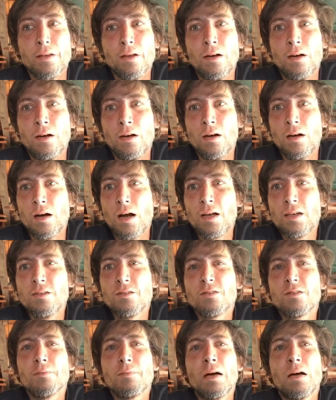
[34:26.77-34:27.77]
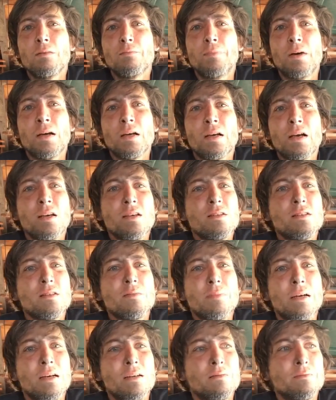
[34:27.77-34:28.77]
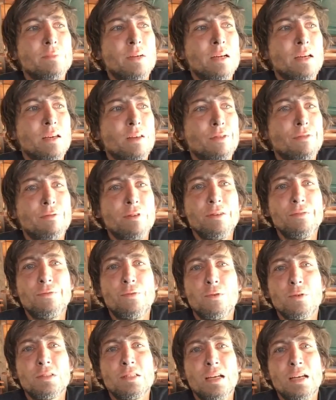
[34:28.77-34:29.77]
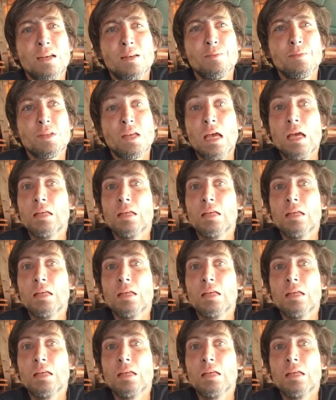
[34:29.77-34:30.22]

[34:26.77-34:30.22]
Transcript: I used to mountain bike. I used to mountain bike 3-4 times